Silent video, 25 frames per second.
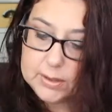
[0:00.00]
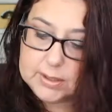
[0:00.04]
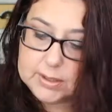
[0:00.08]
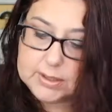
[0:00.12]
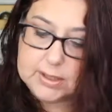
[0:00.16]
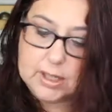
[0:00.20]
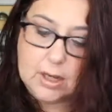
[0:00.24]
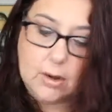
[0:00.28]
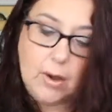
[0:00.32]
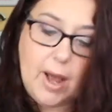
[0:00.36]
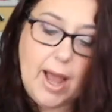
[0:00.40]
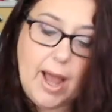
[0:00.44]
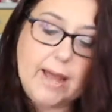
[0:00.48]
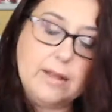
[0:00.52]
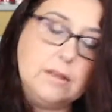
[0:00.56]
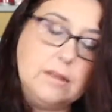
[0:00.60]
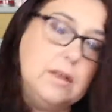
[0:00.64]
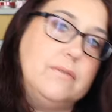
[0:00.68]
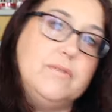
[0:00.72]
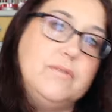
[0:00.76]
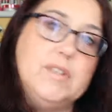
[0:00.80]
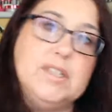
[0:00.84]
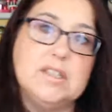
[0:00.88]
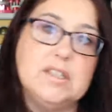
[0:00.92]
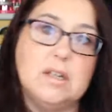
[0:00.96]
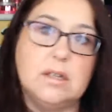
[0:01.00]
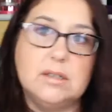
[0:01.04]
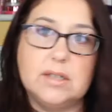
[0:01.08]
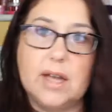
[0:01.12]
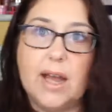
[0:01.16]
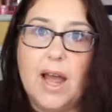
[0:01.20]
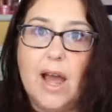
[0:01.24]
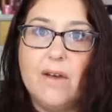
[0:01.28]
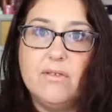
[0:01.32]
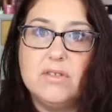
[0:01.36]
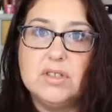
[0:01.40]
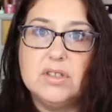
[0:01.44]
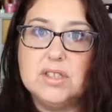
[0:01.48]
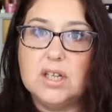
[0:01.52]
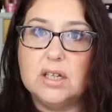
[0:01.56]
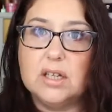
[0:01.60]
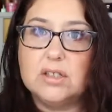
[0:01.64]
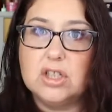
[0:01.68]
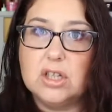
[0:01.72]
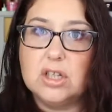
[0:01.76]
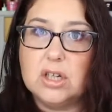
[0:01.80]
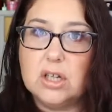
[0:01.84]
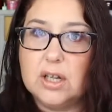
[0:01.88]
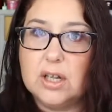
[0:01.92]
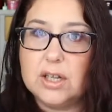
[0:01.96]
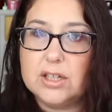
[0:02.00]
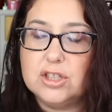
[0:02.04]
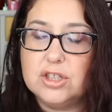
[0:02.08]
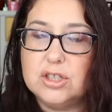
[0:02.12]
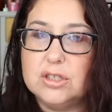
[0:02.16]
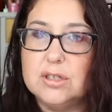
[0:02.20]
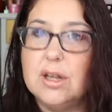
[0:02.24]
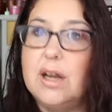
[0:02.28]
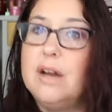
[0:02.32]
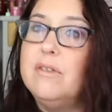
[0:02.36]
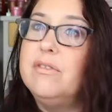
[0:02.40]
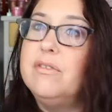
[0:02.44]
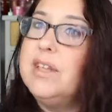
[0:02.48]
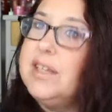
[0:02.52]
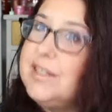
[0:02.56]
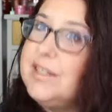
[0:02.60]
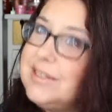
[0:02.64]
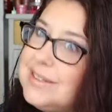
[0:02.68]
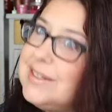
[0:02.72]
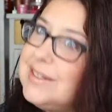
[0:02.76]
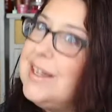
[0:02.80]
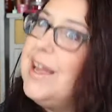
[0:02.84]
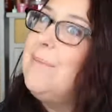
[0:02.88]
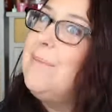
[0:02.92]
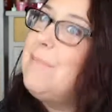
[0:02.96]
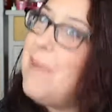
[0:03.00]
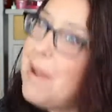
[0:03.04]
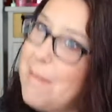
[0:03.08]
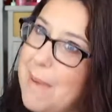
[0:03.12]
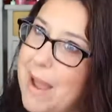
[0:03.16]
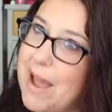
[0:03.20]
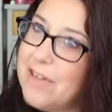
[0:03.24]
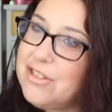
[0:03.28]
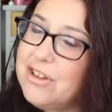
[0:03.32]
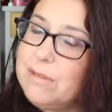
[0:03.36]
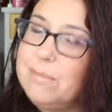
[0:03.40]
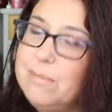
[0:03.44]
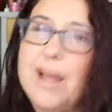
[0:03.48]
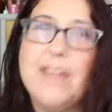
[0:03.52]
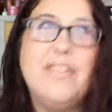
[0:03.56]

So I love these oils. I have such a collection of these in my bathroom.